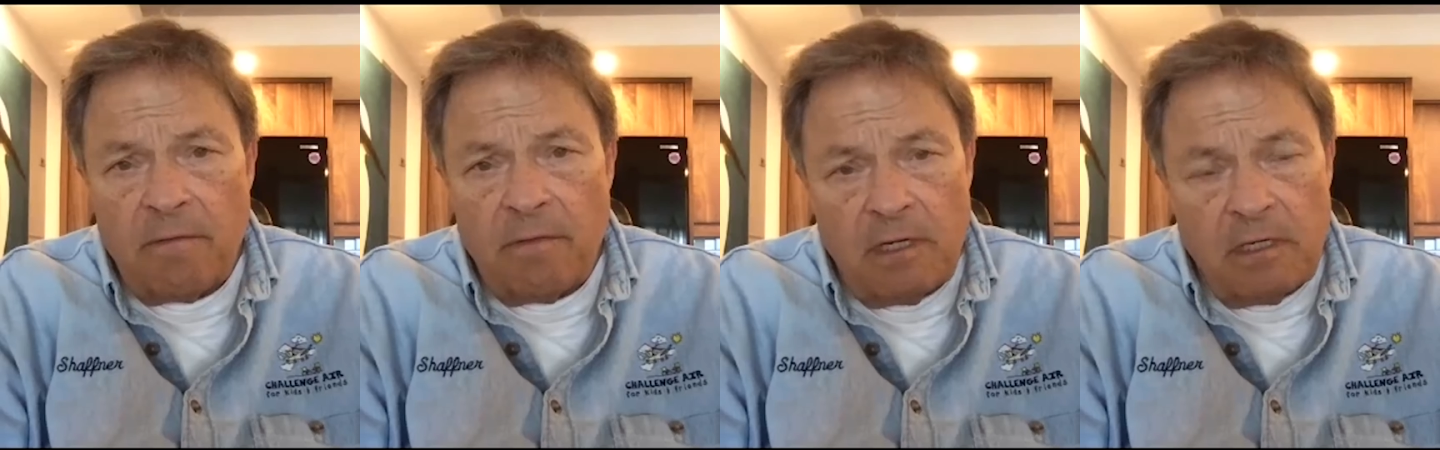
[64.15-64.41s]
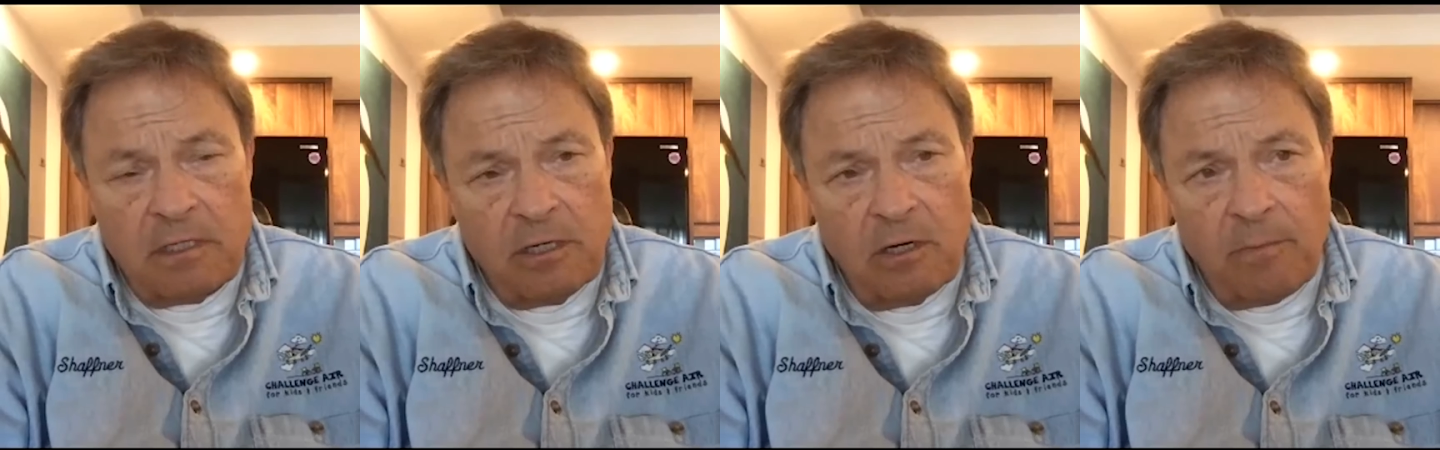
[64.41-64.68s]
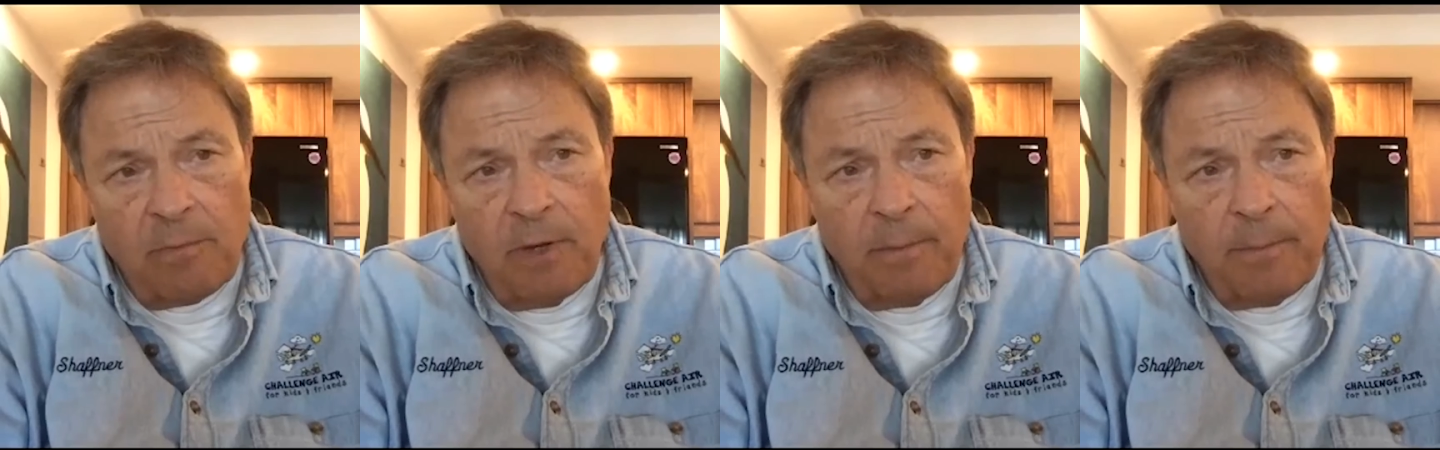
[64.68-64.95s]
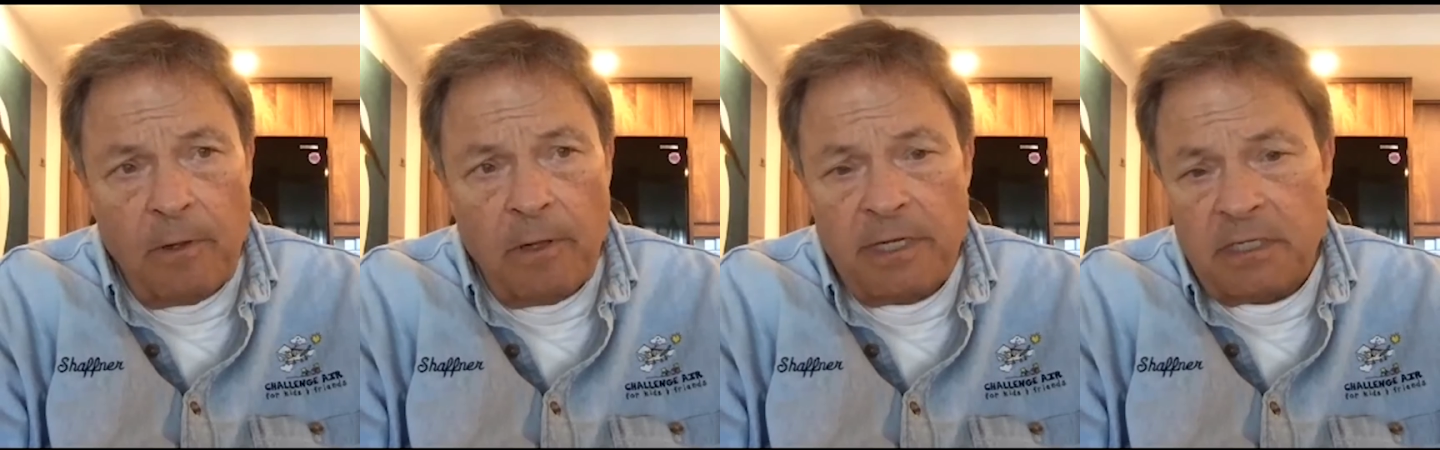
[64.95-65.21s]
these young
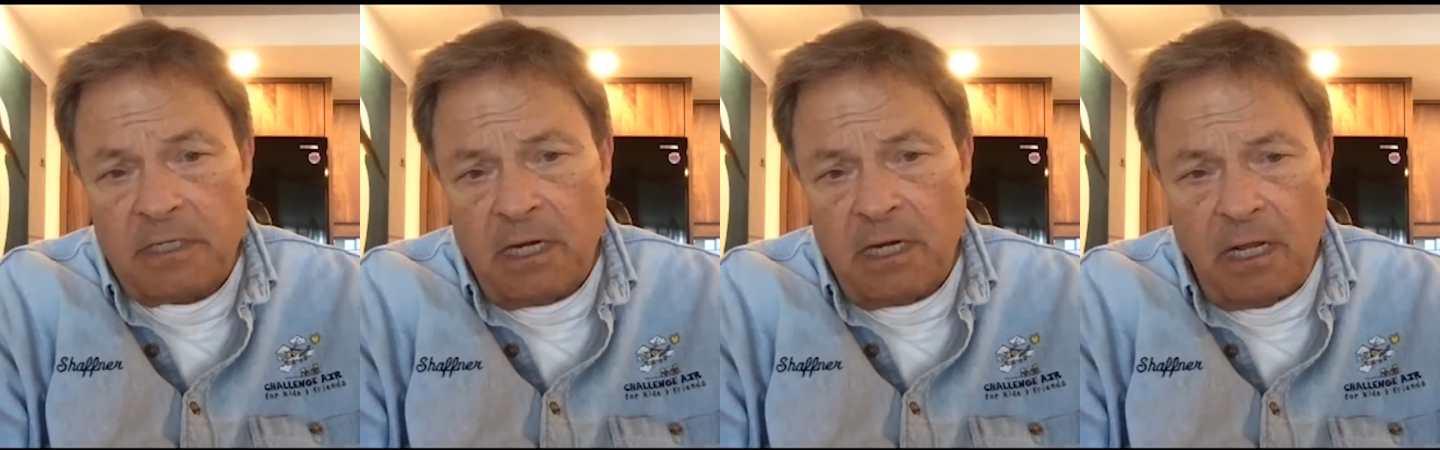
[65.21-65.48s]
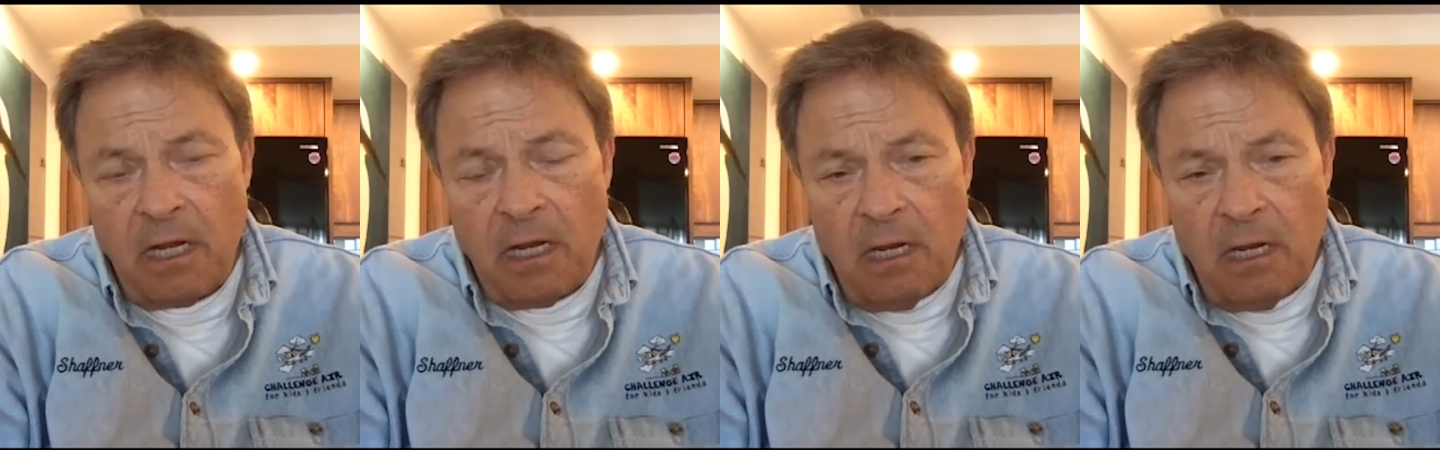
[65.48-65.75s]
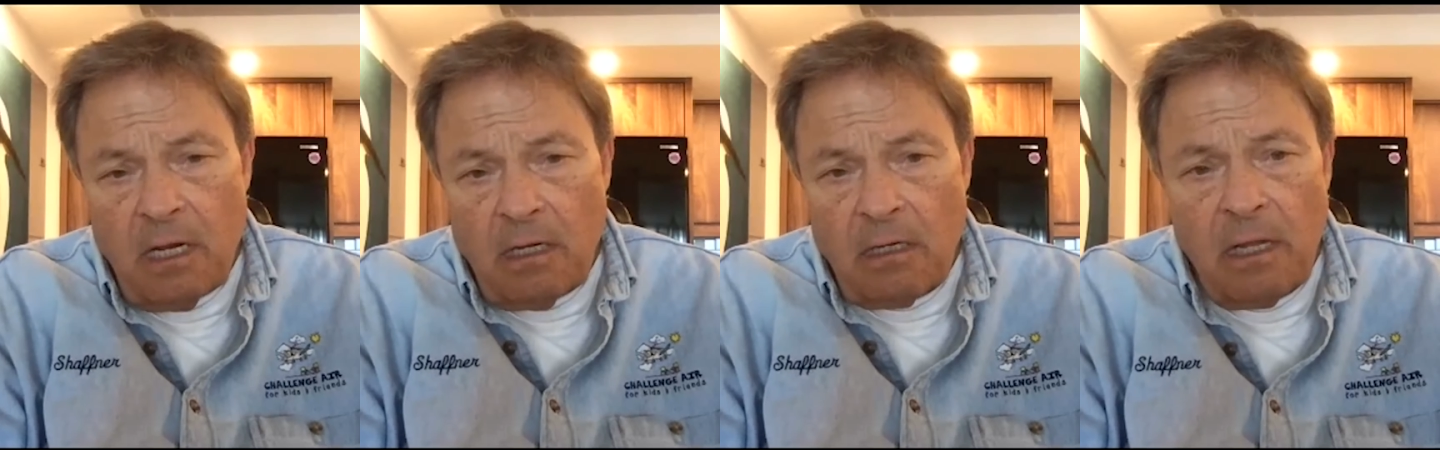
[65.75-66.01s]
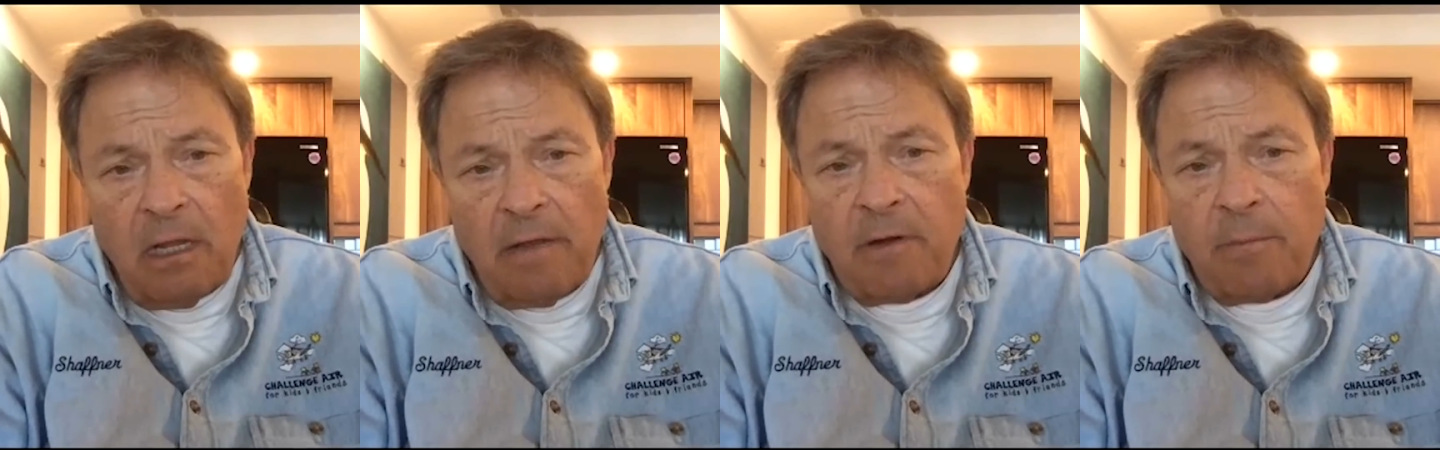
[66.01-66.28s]
people, as any
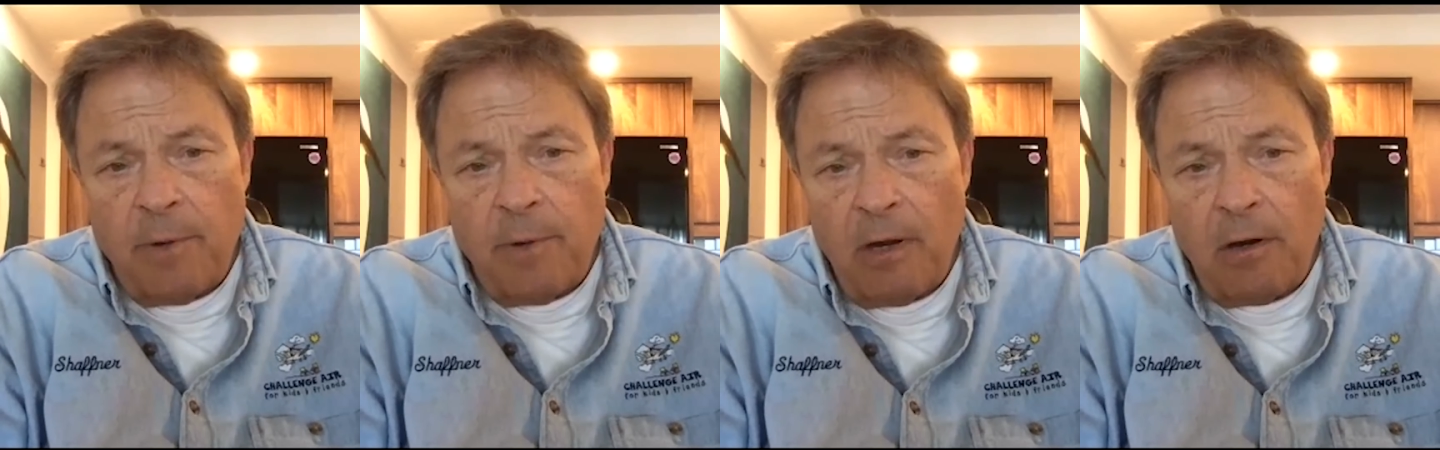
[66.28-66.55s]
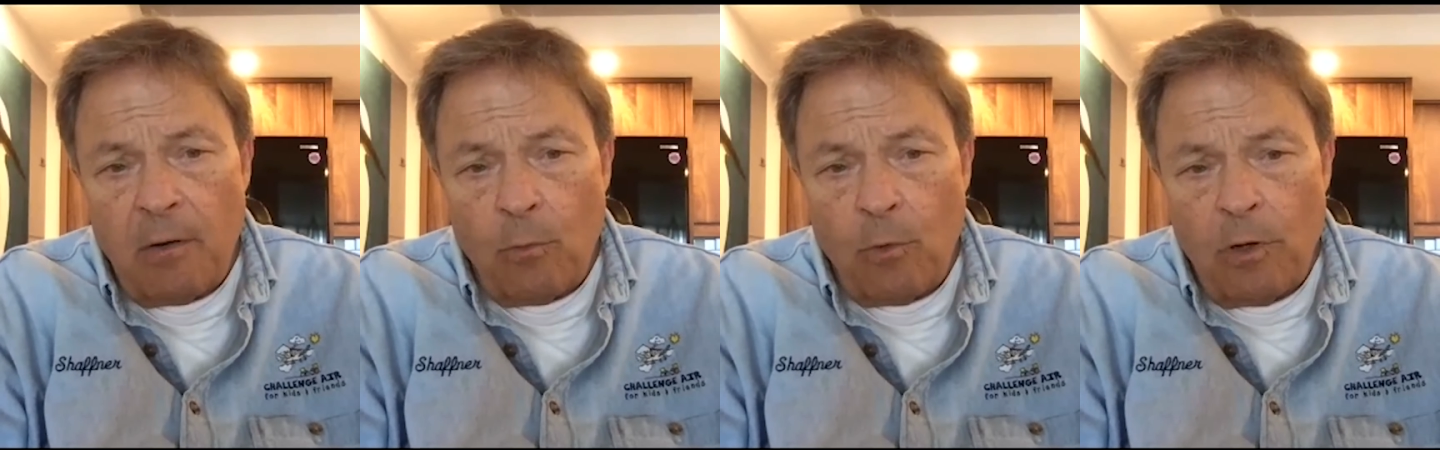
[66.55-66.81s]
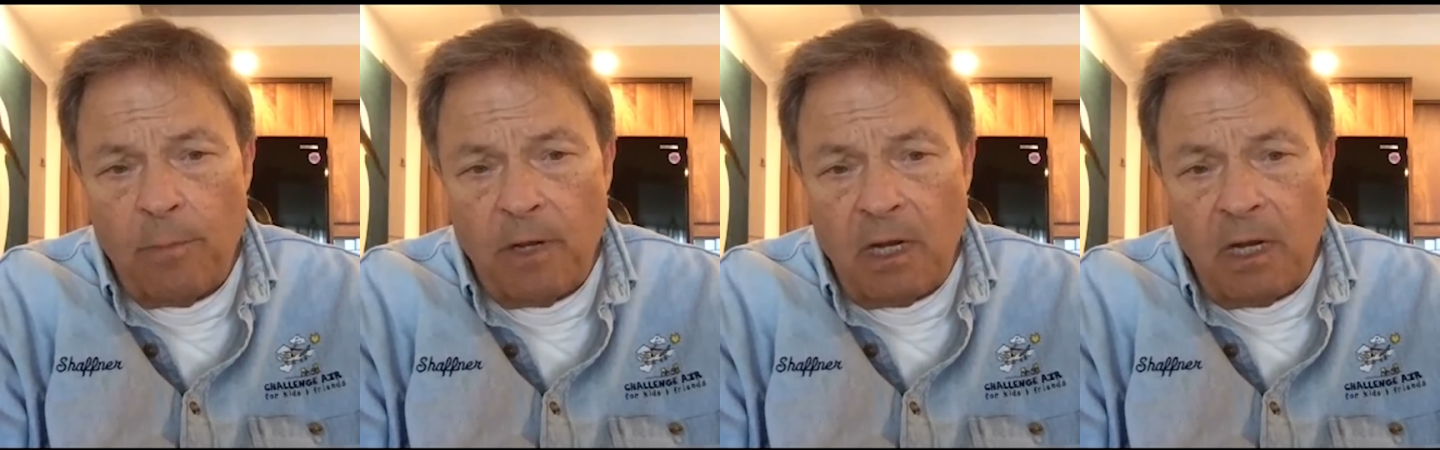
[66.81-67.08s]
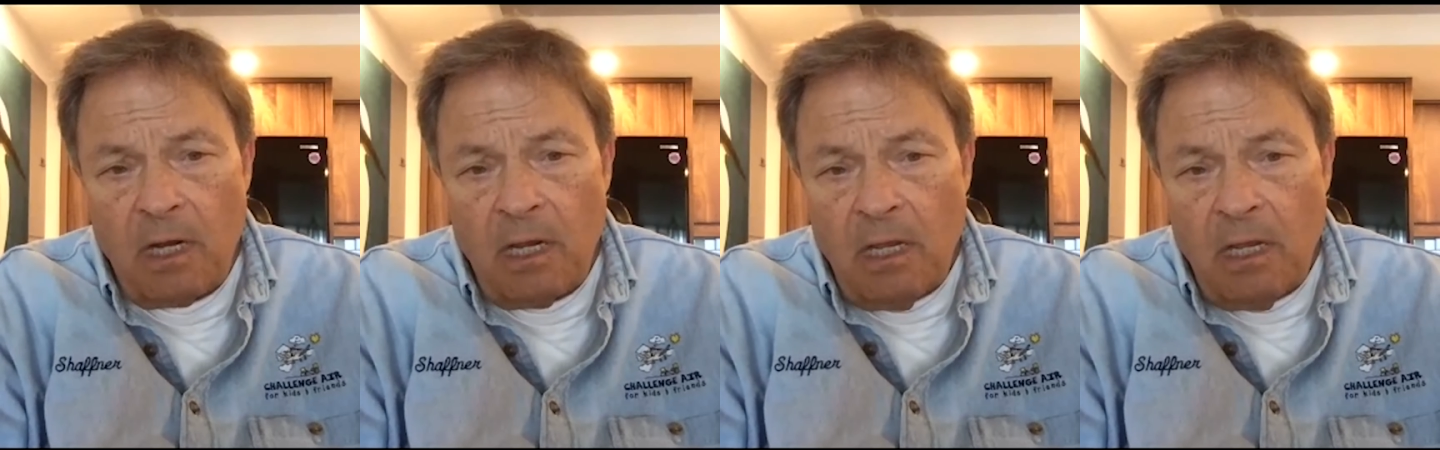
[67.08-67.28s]
loving parent would be.